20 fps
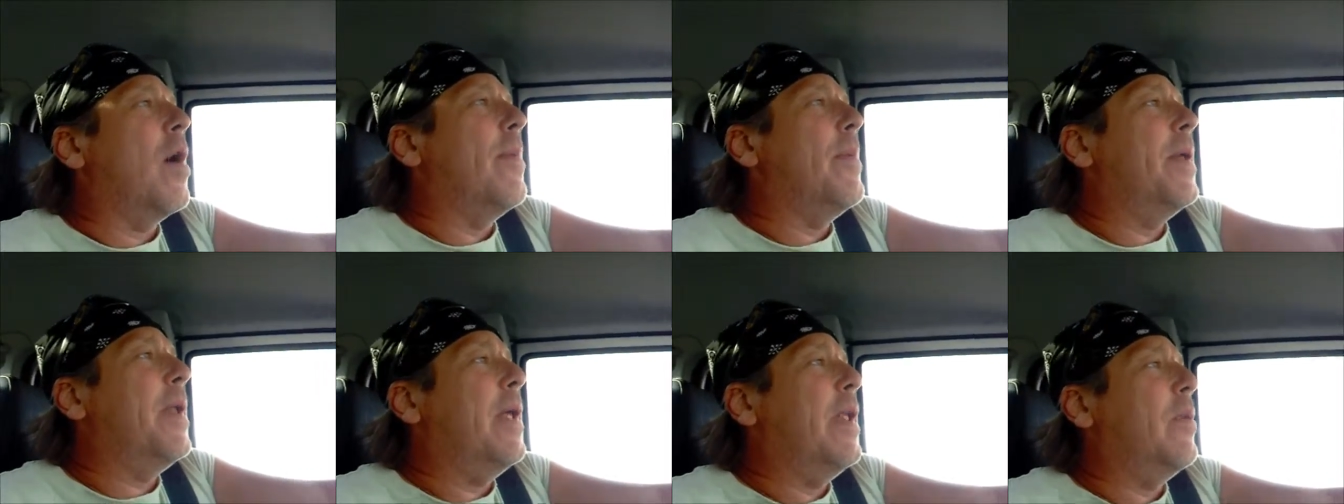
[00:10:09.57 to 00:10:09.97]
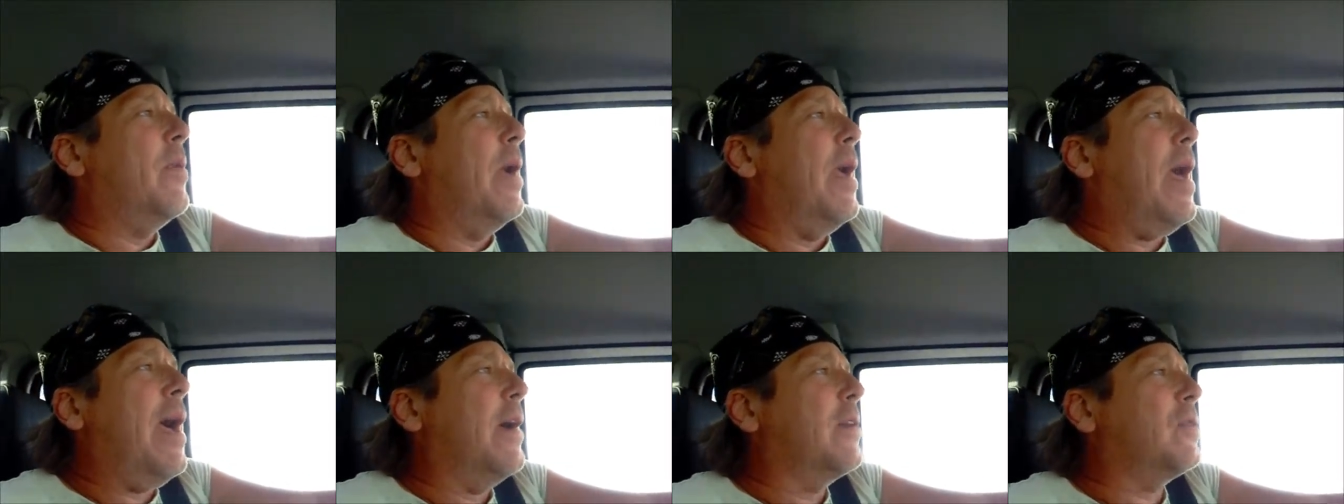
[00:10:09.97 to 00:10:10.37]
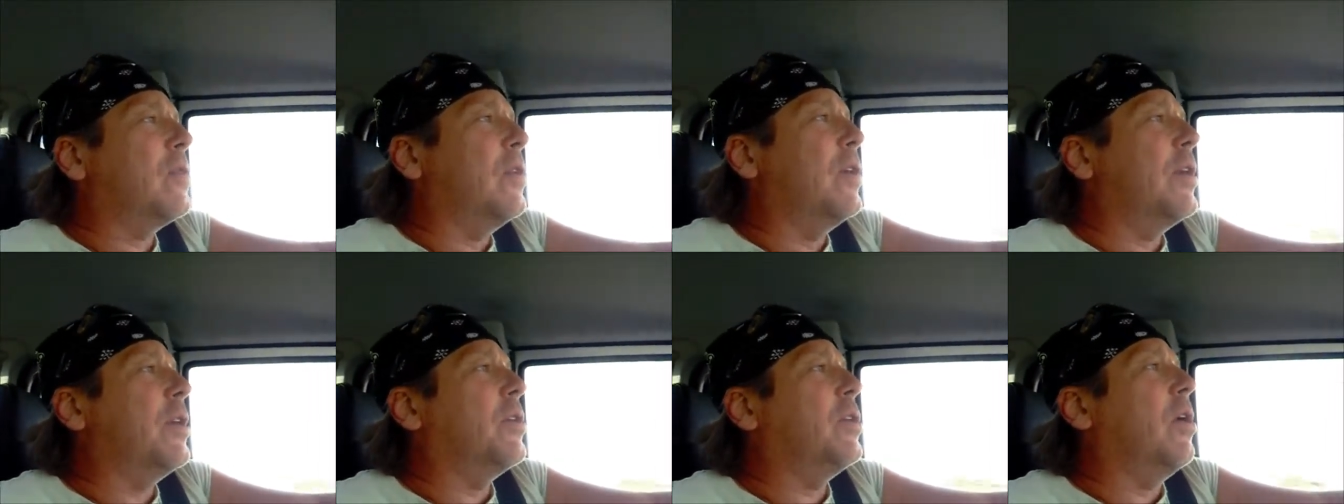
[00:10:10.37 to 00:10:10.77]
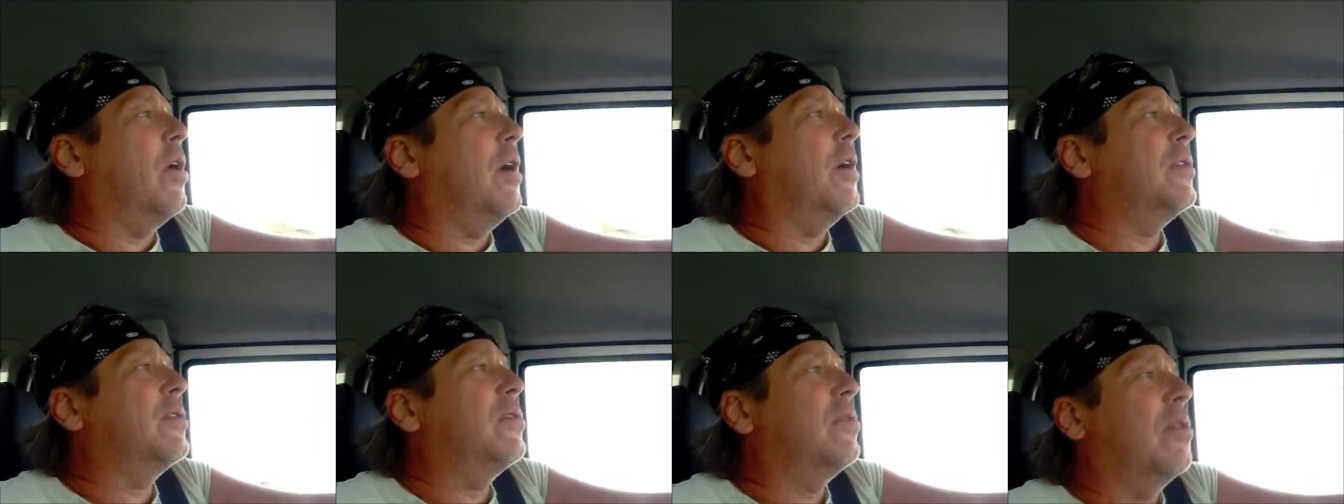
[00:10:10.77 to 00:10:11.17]
But anyway, excellent
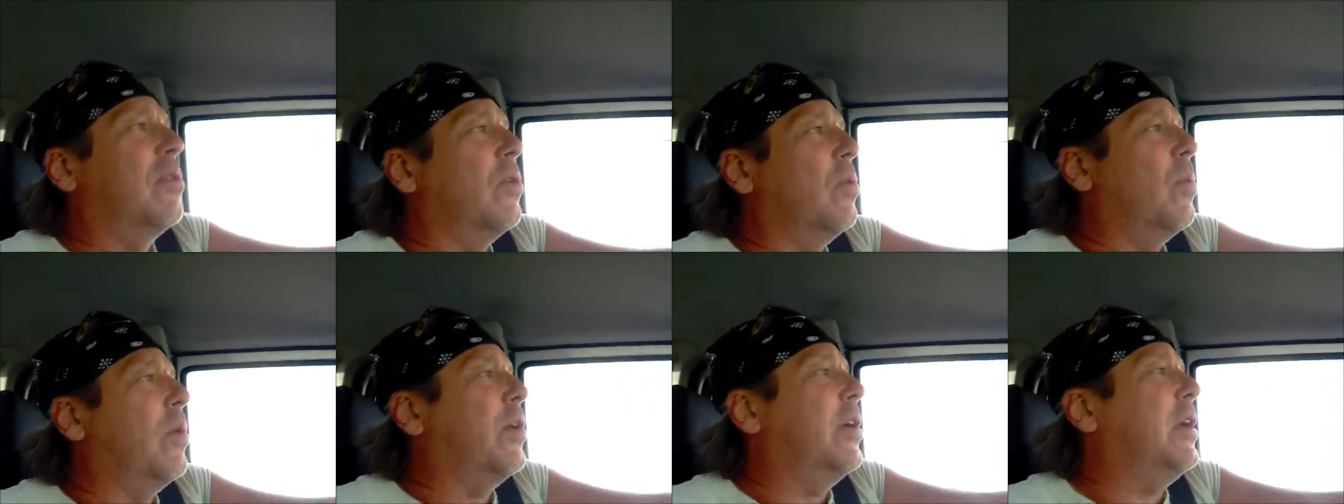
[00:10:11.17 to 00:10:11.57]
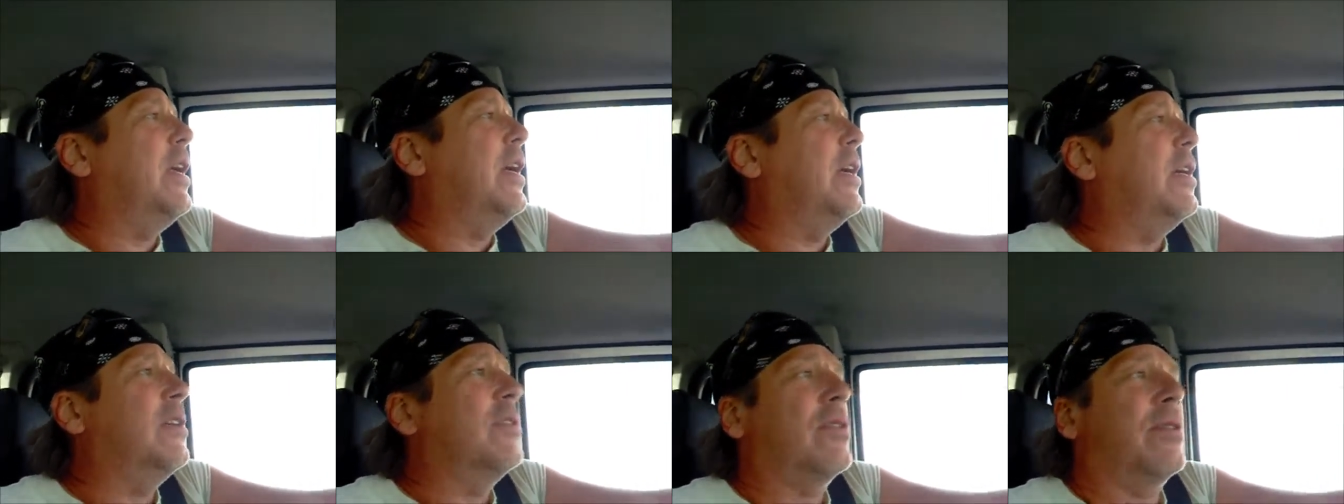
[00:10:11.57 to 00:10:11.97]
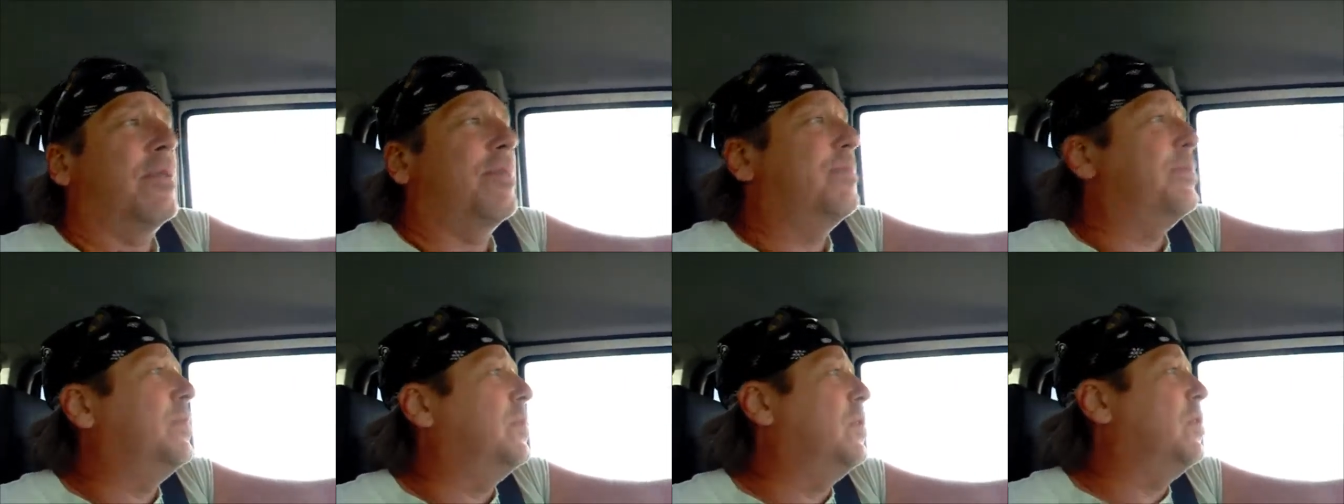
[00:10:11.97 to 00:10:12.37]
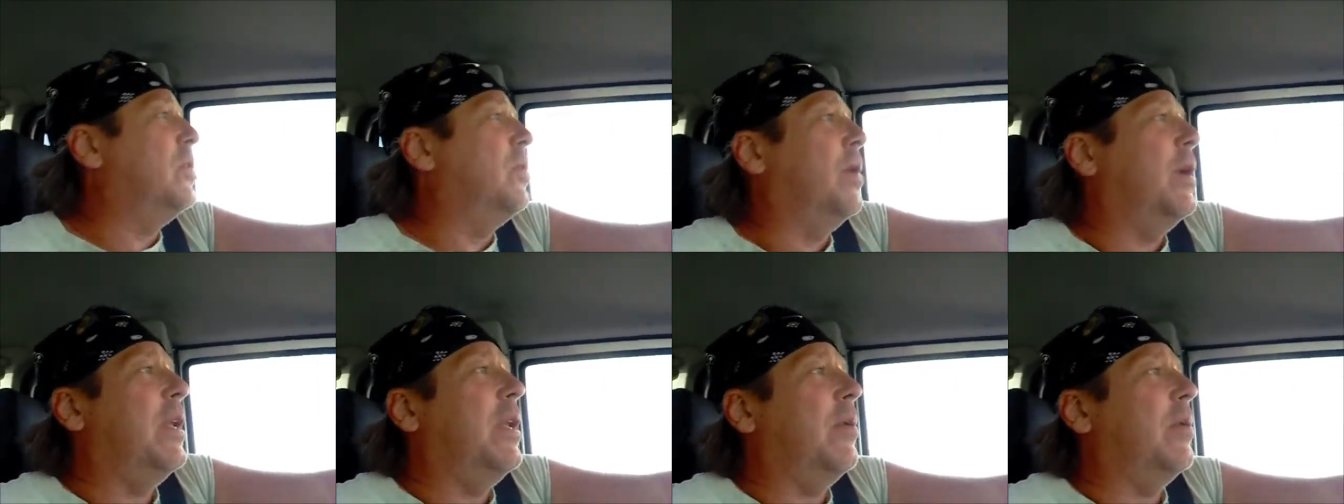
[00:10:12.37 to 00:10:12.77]
guitarist. Don't know where he is.
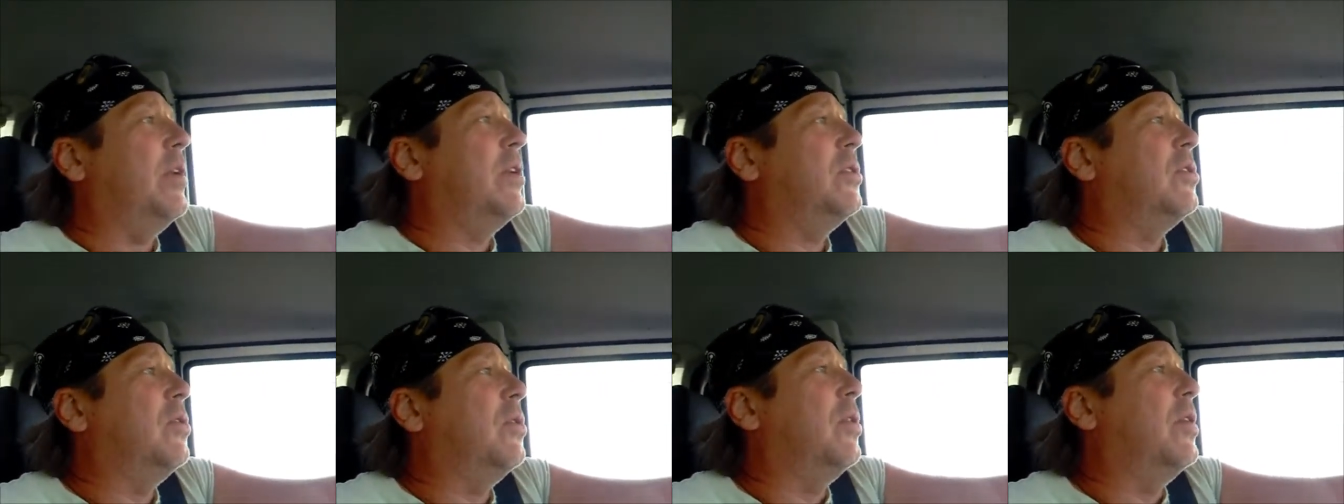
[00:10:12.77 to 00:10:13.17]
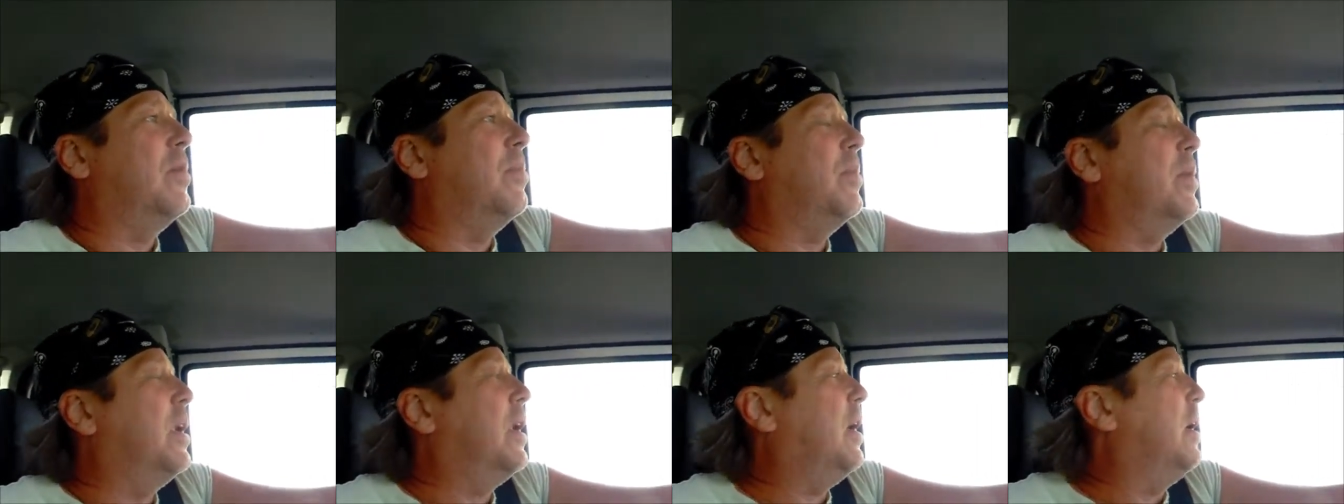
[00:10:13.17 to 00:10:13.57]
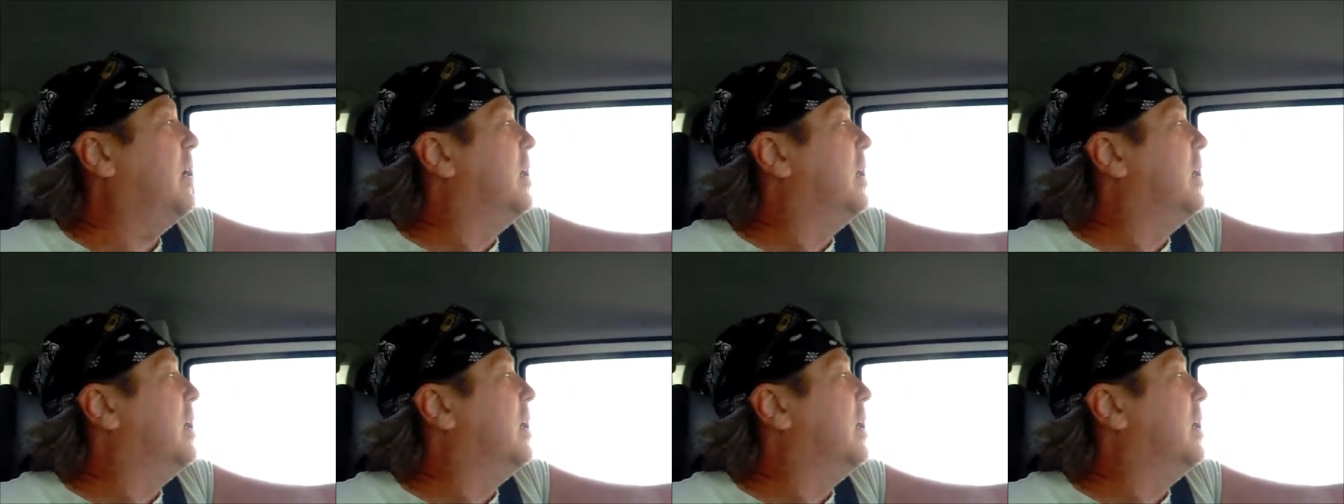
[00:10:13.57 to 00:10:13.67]
No idea what he's doing, but uh,